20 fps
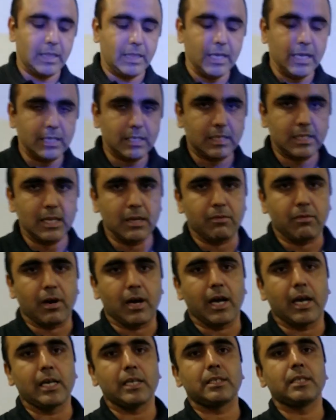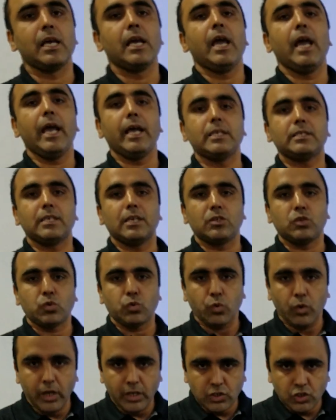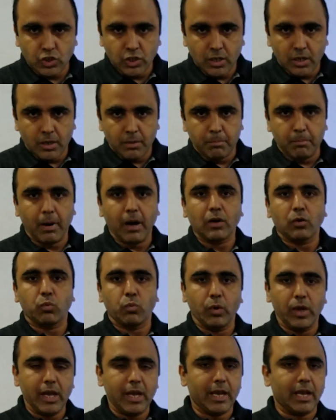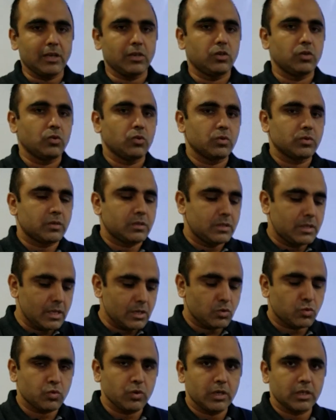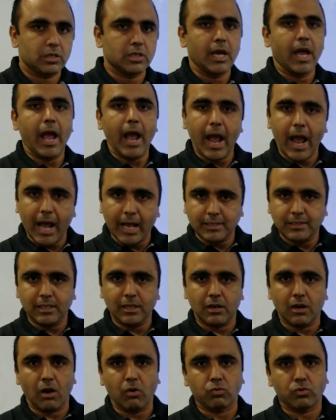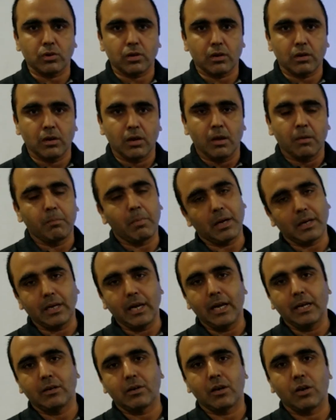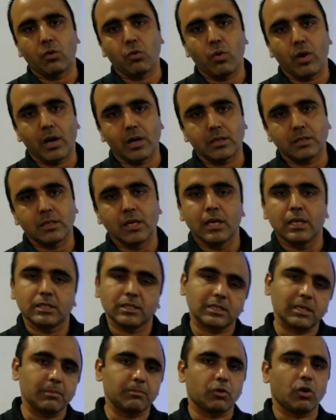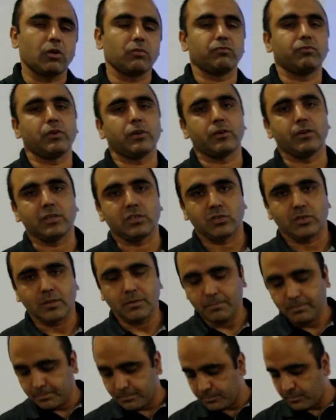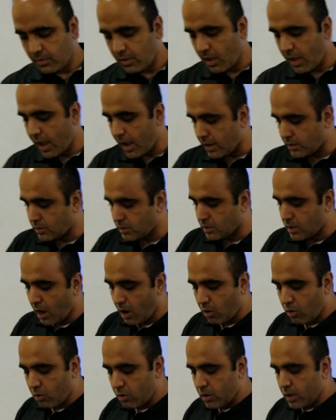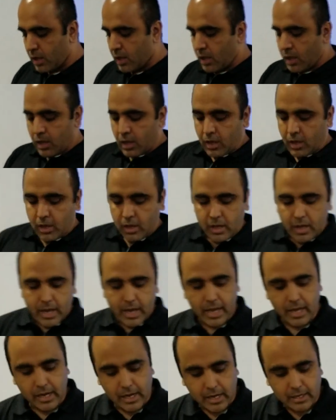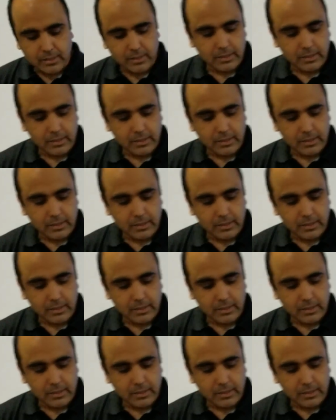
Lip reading: this device is a switch, but we can use this switch as a router, but it requires some configuration. And now, here are